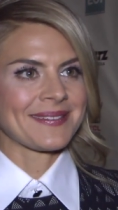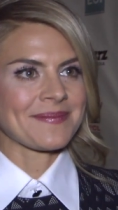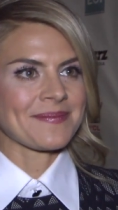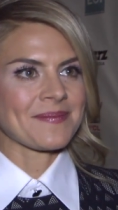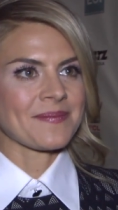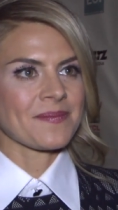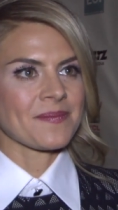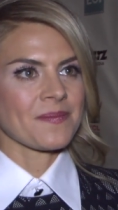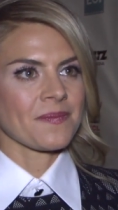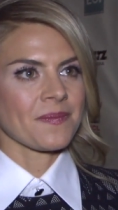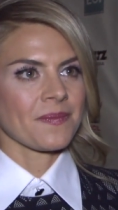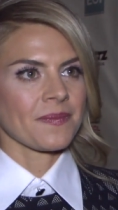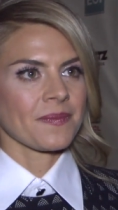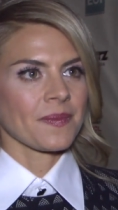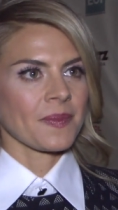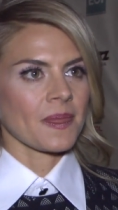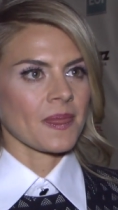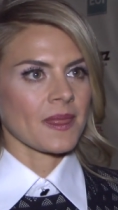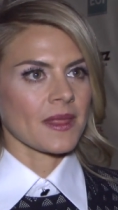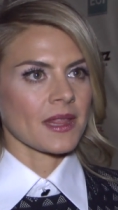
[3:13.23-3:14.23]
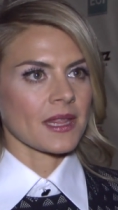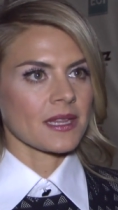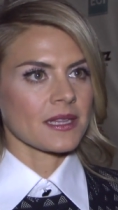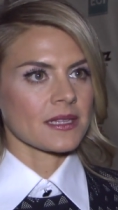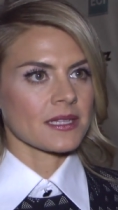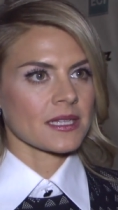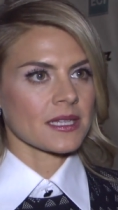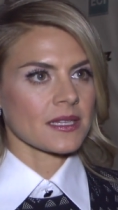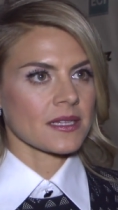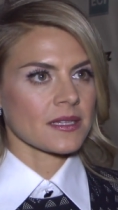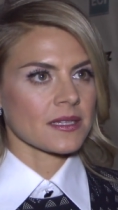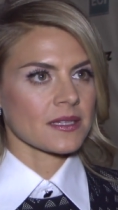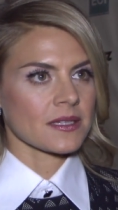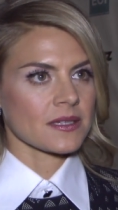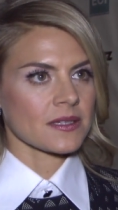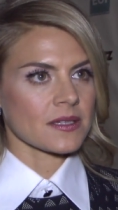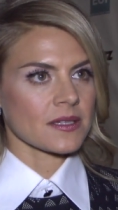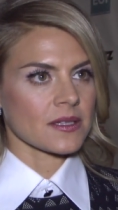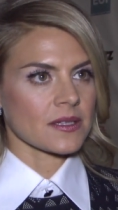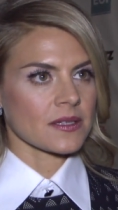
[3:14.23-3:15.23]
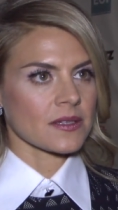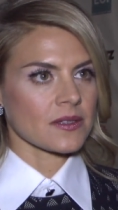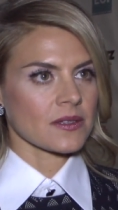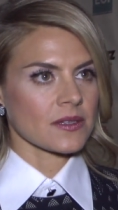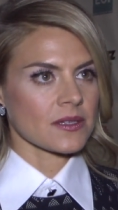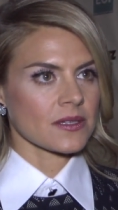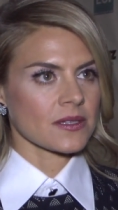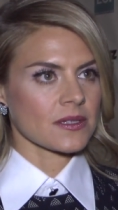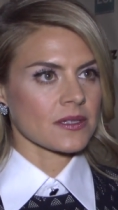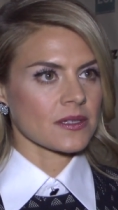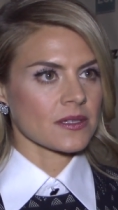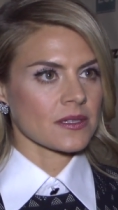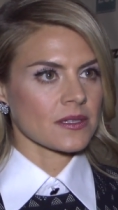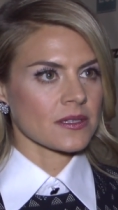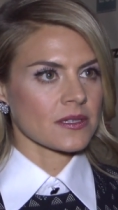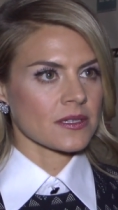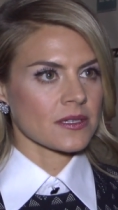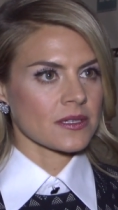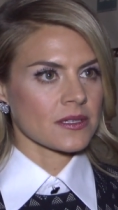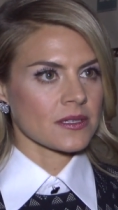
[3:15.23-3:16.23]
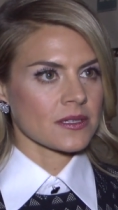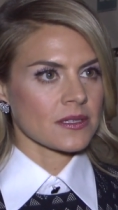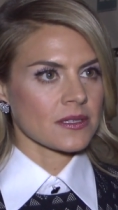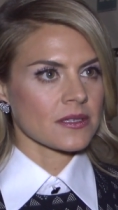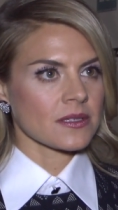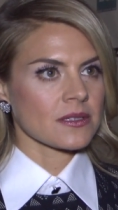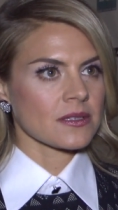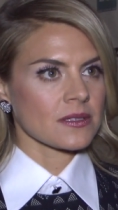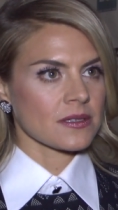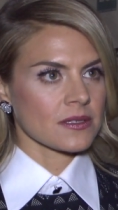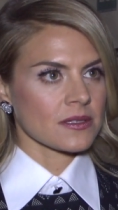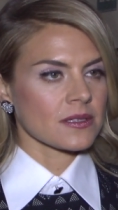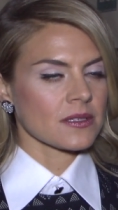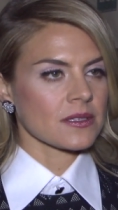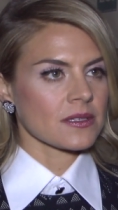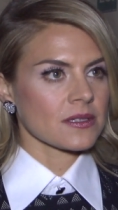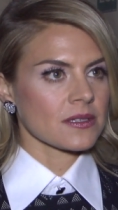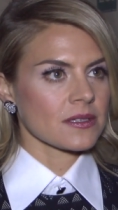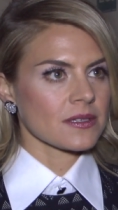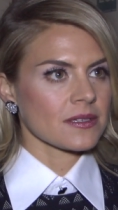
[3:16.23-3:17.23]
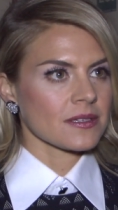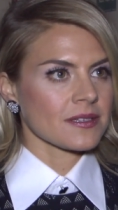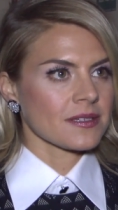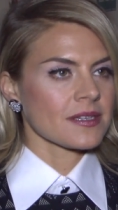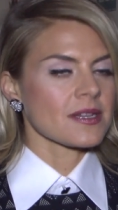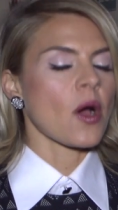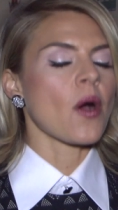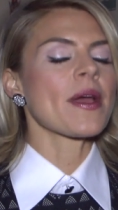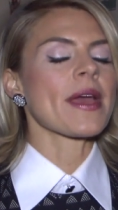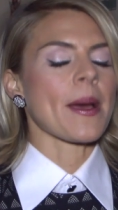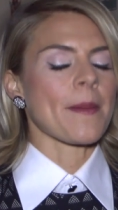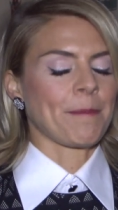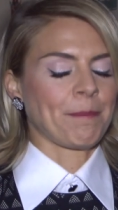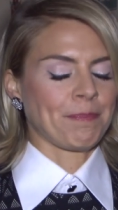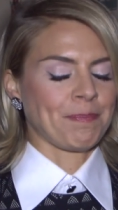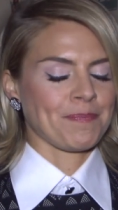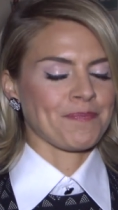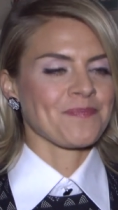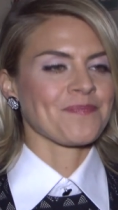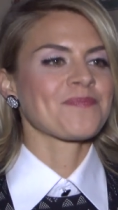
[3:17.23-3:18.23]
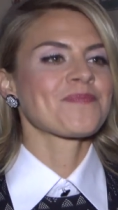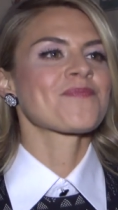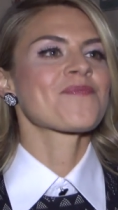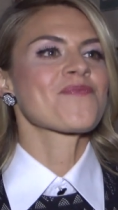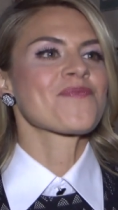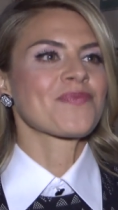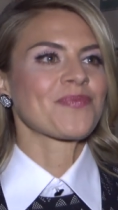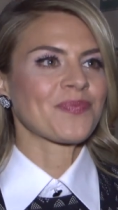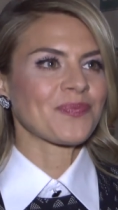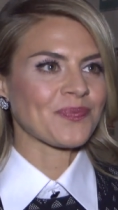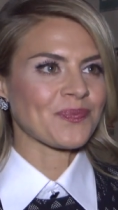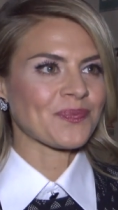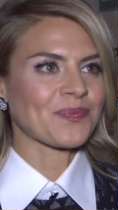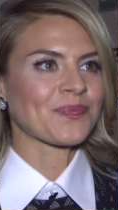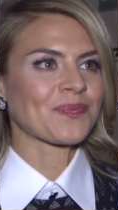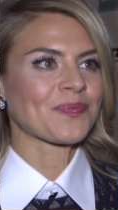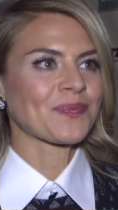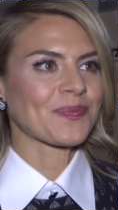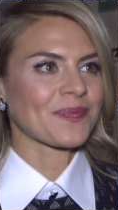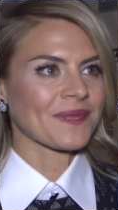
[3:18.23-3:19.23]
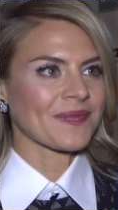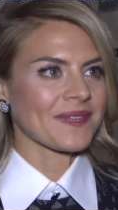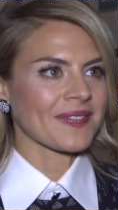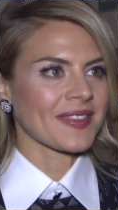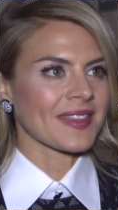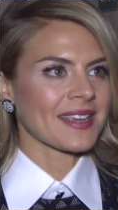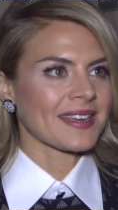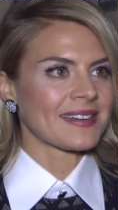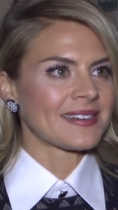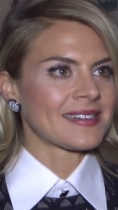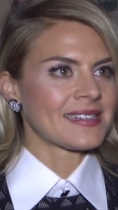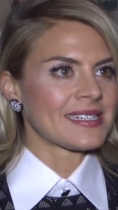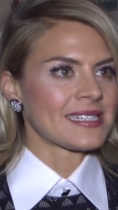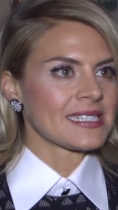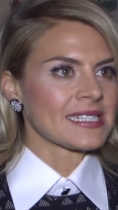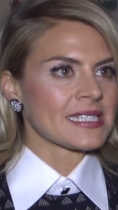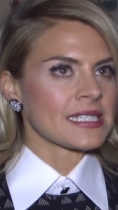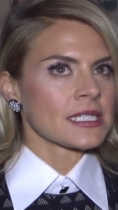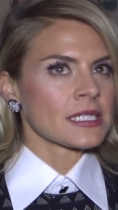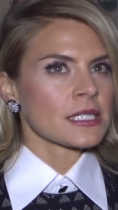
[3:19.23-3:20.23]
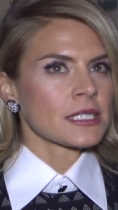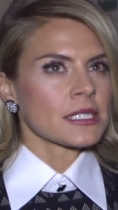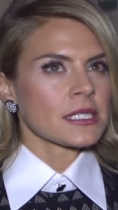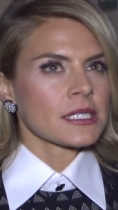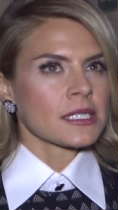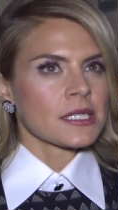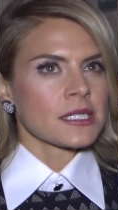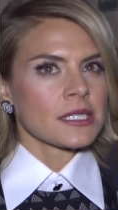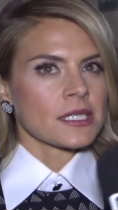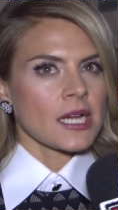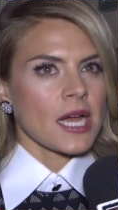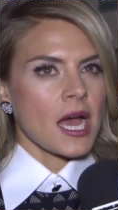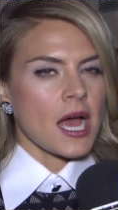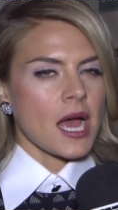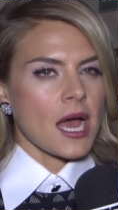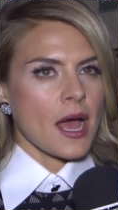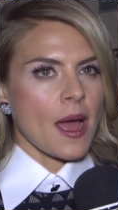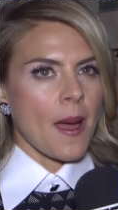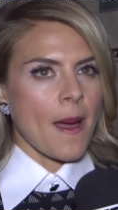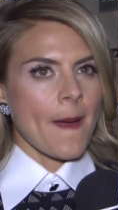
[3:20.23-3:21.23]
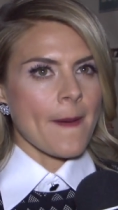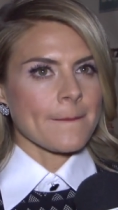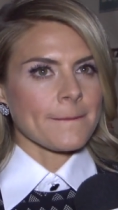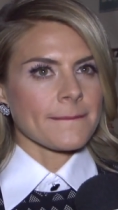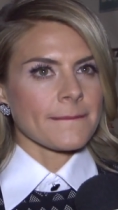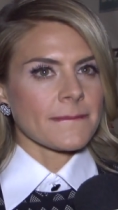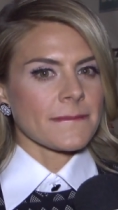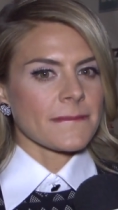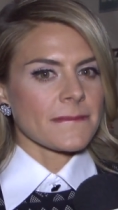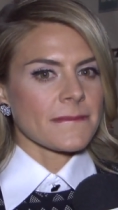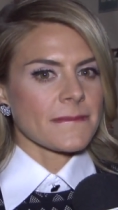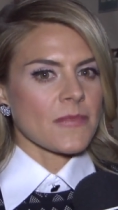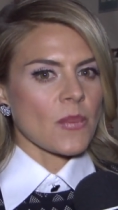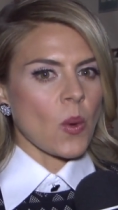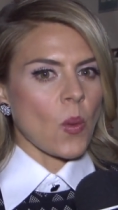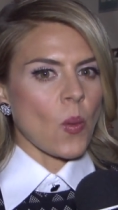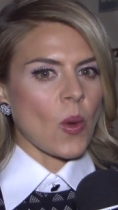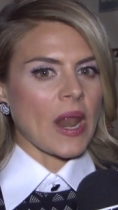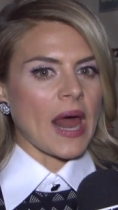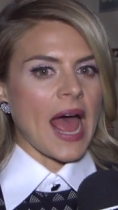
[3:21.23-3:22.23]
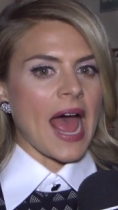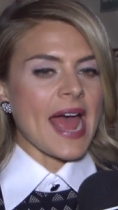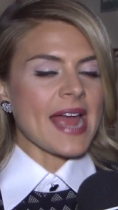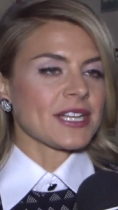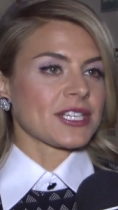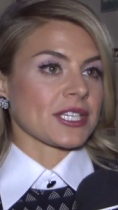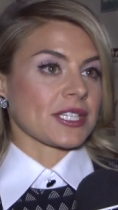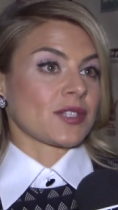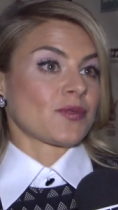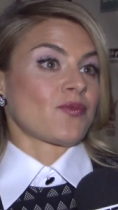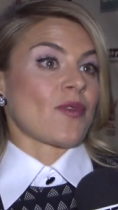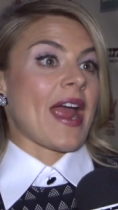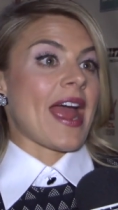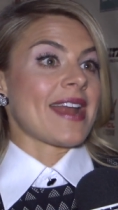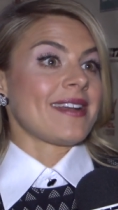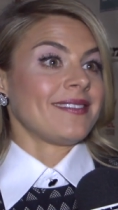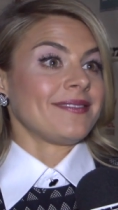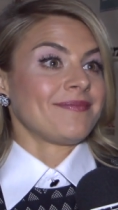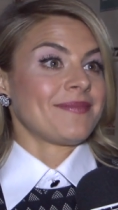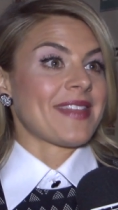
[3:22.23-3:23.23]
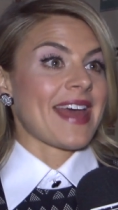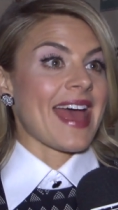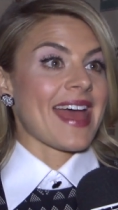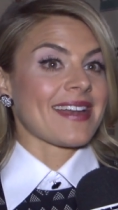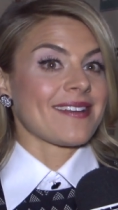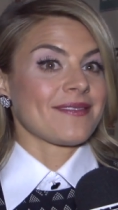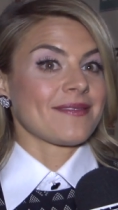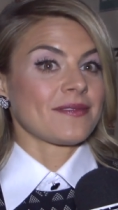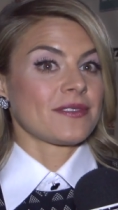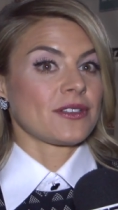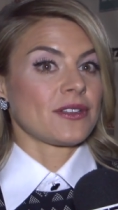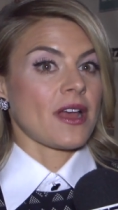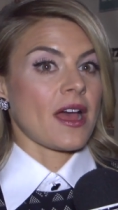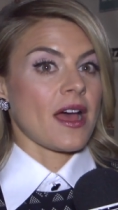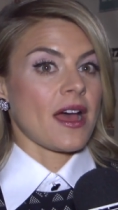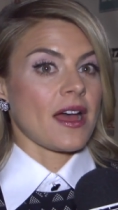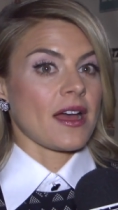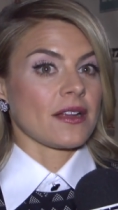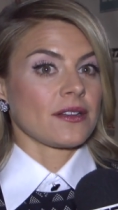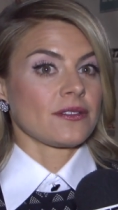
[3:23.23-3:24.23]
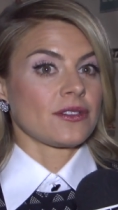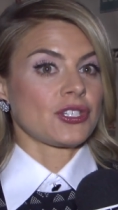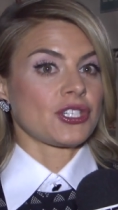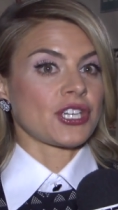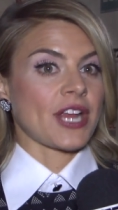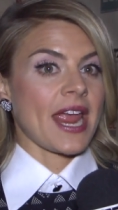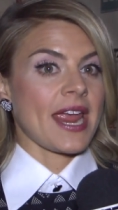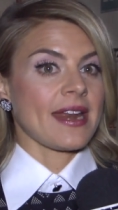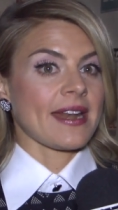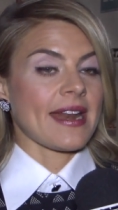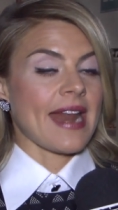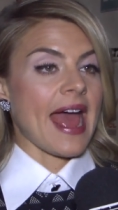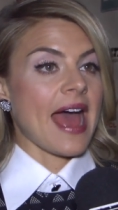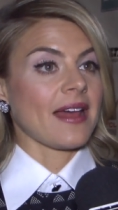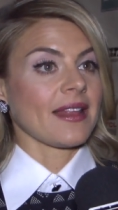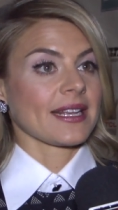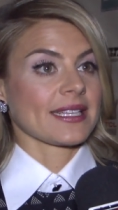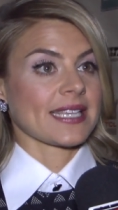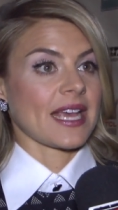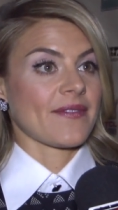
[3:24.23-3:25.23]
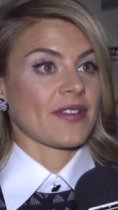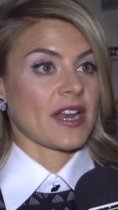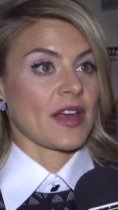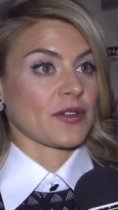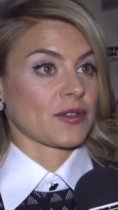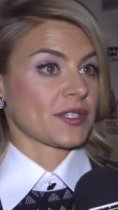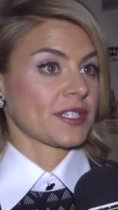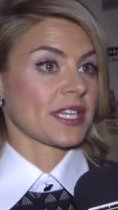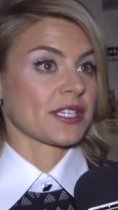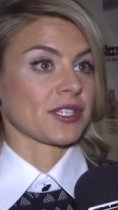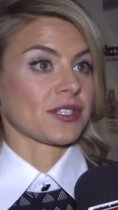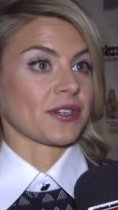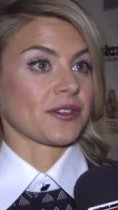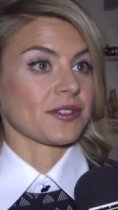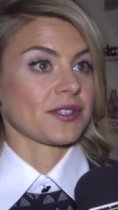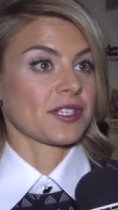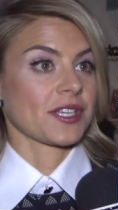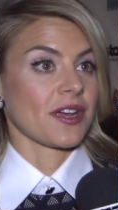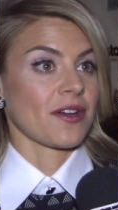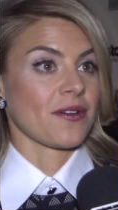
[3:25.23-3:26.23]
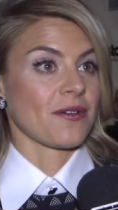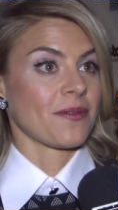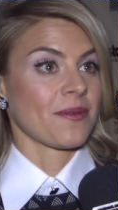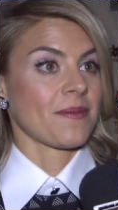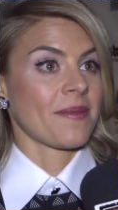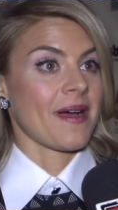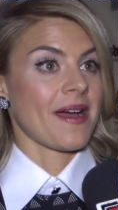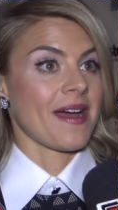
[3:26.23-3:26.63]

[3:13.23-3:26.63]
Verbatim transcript: then lastly, you know, your character kind of has some new stuff going on. You're selling cars now. You're very uptight. What can we expect next from your character? Well, I just read that Jane and Alex have another sister. So,